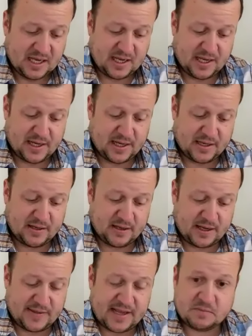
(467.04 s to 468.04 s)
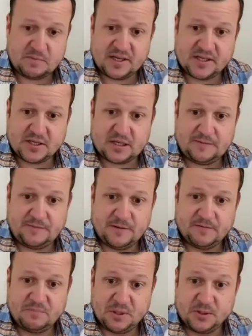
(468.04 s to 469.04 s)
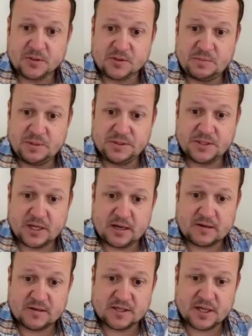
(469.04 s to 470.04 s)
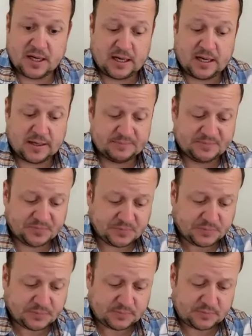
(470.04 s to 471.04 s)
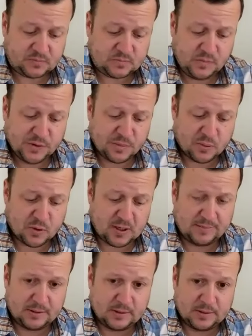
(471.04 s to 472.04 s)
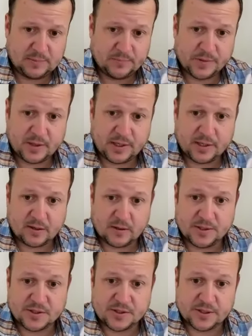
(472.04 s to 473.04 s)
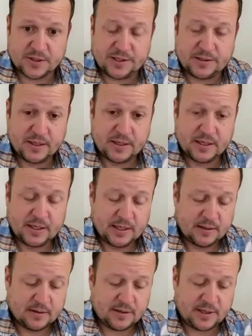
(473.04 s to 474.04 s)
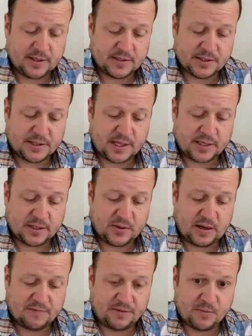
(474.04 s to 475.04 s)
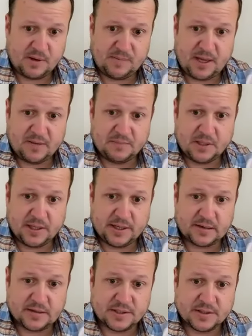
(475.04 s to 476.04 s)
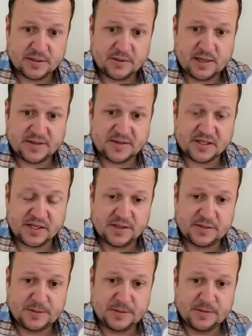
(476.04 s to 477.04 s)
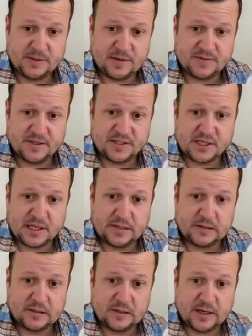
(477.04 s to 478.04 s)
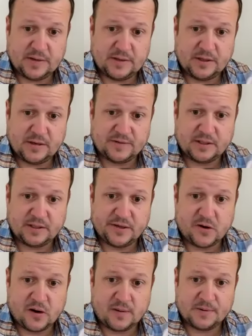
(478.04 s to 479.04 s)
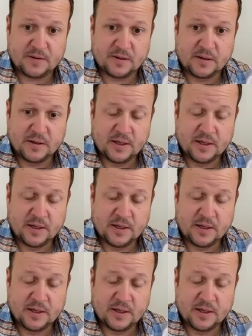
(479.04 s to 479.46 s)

And that's based off of builders build, talkers talk. The problem in our industry is that you have 3 main players. You got the salesman, you have the designer, and then you have the lead carpenter.